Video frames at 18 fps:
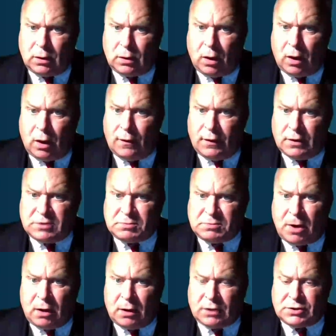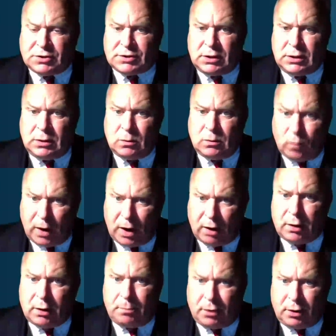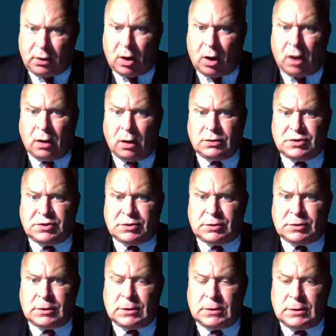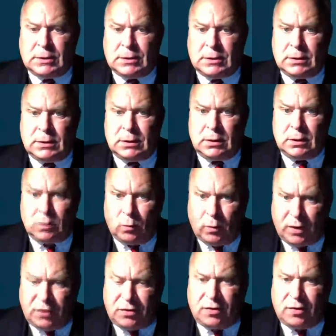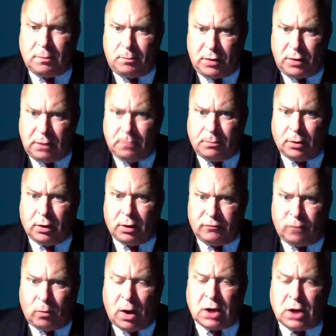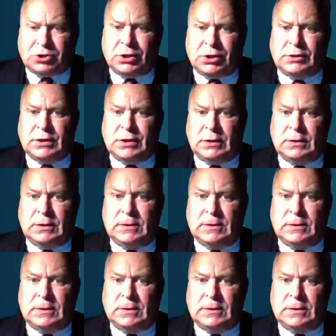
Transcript: on this policy where it belongs with the people of Washington.